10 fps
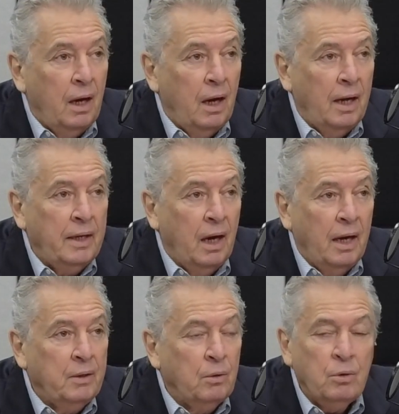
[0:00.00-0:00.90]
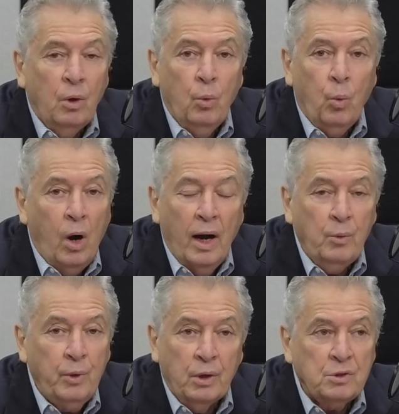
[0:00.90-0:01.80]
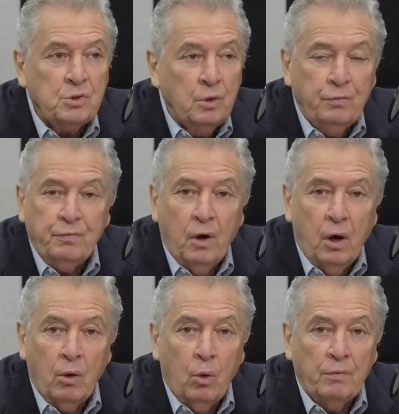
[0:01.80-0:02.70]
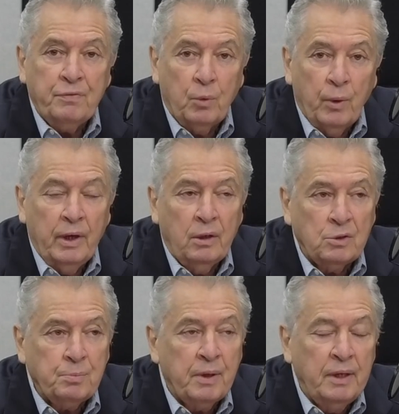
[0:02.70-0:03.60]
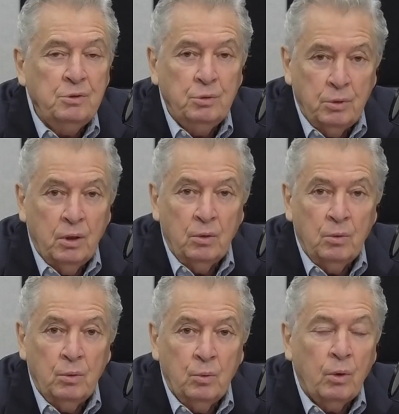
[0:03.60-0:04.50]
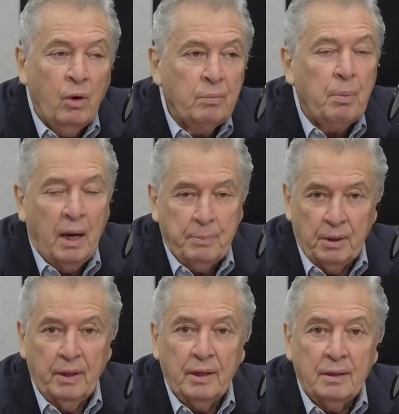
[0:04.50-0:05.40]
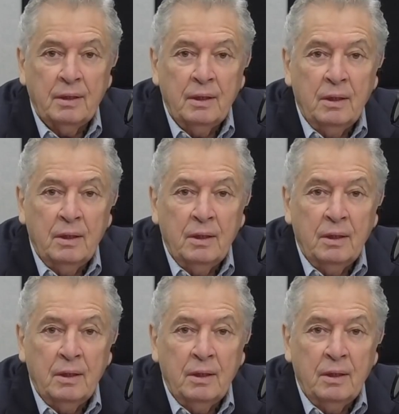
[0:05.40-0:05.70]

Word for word: I, I don't know why we are so far off the rails, but I do know we're overpopulated.